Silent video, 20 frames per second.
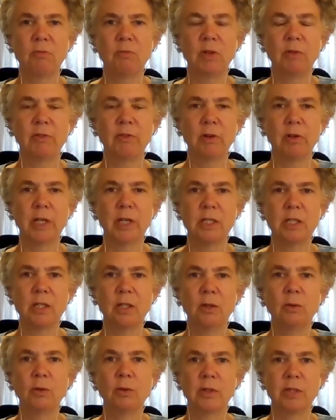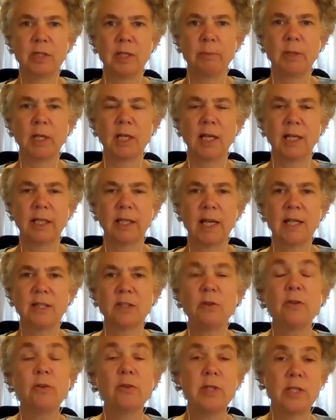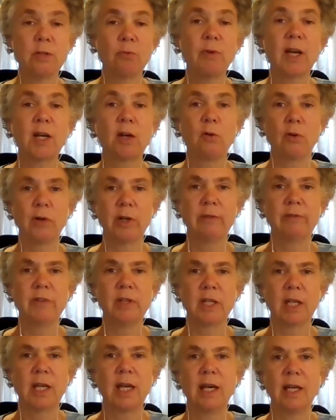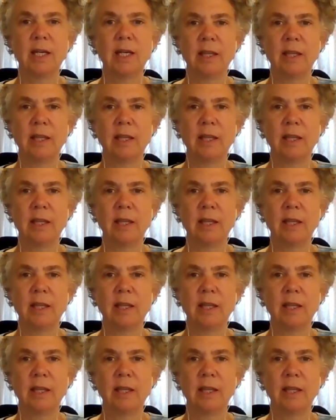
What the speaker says: referring to or something like that. So there is a record of it. Again, I